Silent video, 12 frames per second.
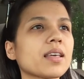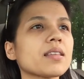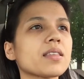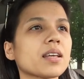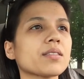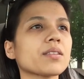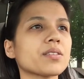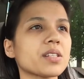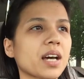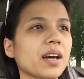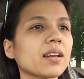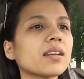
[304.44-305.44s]
they think they're
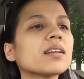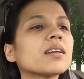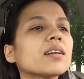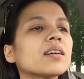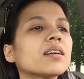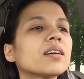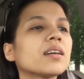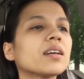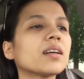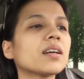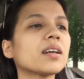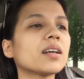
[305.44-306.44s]
done.
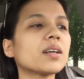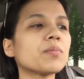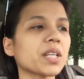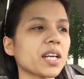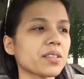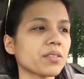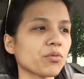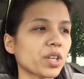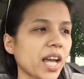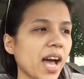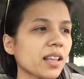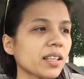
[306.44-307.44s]
Because in
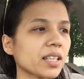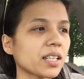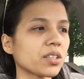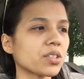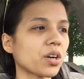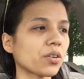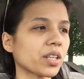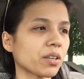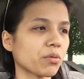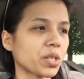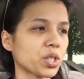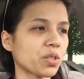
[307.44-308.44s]
reality, you don't
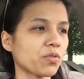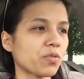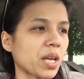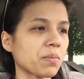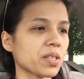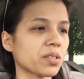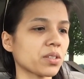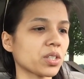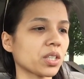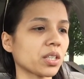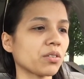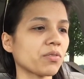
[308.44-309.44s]
get rich and famous
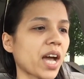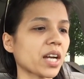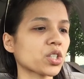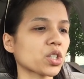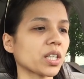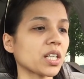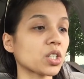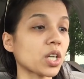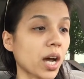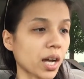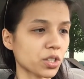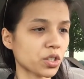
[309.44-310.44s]
until you've actually
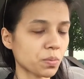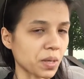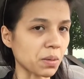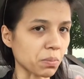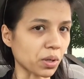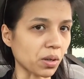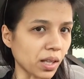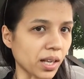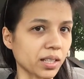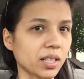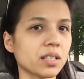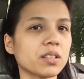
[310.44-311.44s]
touched people
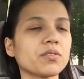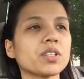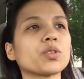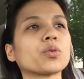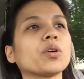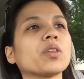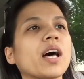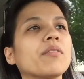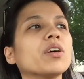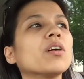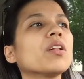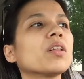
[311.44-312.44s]
on an individual
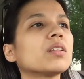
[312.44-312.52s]
level.